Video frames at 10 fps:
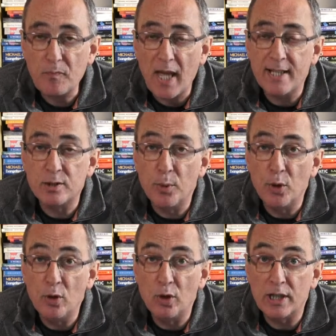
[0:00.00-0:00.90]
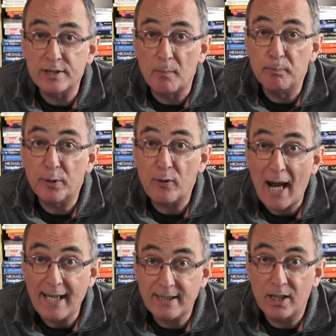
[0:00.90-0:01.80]
is that we're going to look at some
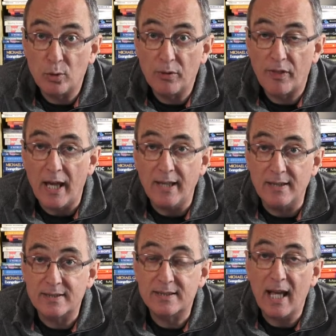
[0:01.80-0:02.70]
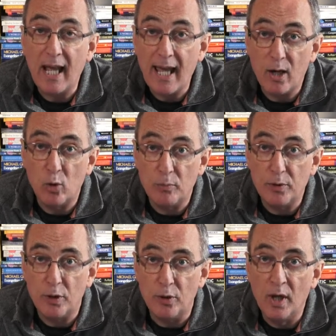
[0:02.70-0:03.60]
practical things to help
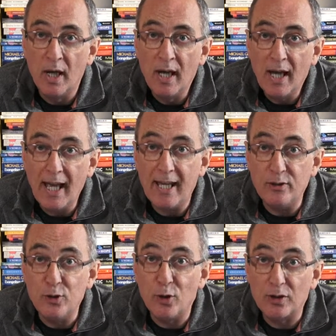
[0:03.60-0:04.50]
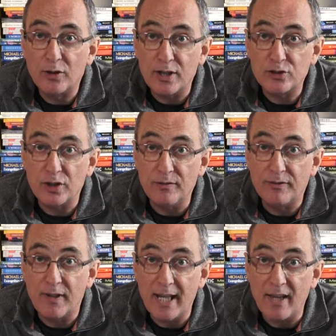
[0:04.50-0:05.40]
you in your Christian
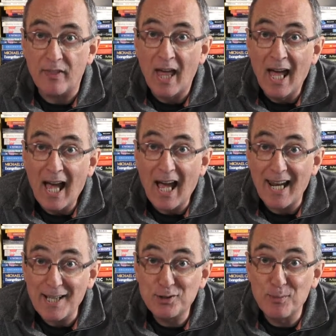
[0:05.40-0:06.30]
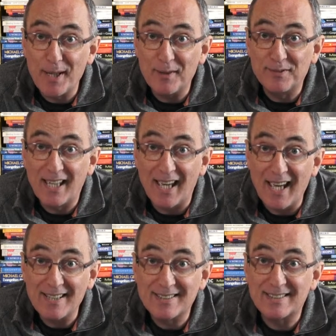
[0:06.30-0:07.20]
faith. And as you might have
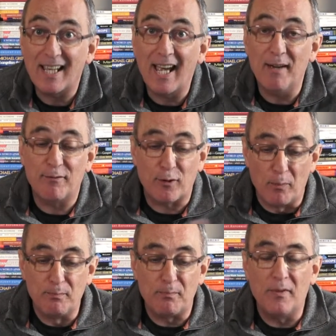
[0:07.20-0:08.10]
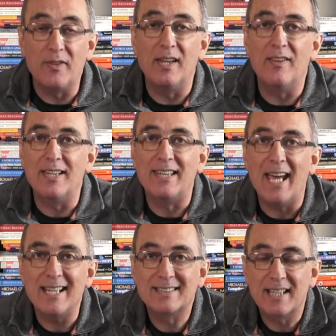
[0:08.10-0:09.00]
guessed from the
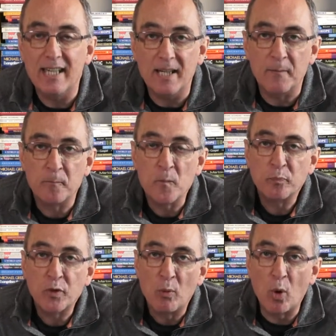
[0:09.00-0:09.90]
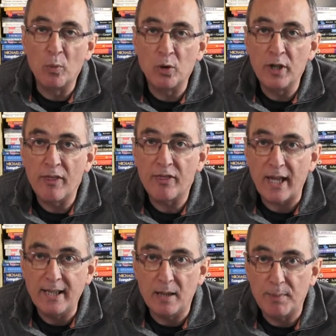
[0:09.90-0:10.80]
desk here, what we're going to
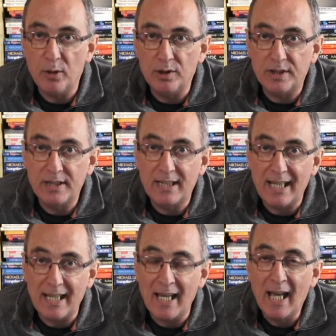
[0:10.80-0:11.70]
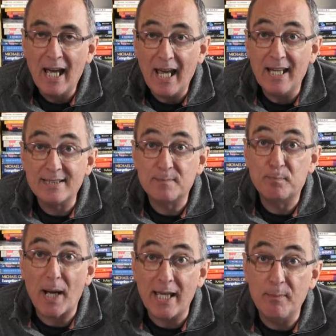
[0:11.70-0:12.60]
think about today is
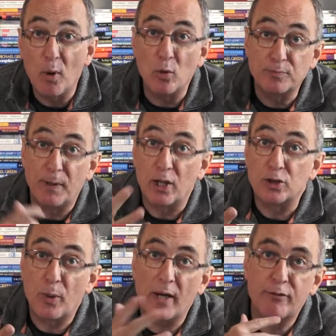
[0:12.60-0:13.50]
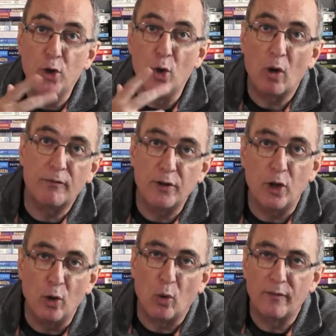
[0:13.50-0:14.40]
Bibles, because quite a few of
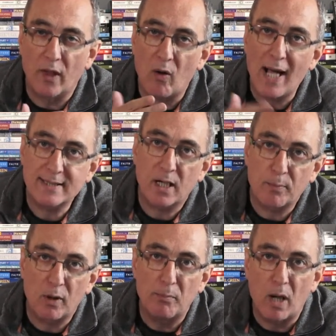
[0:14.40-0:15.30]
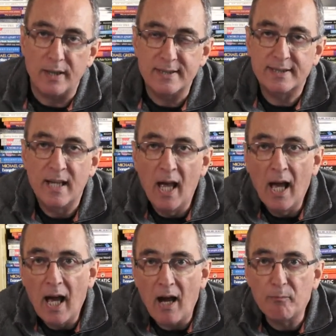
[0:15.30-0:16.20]
you over the last couple of months
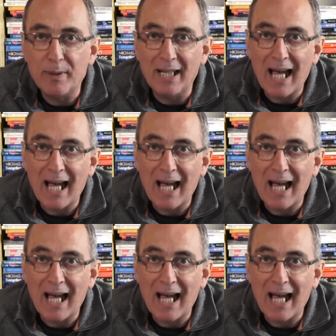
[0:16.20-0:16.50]
have been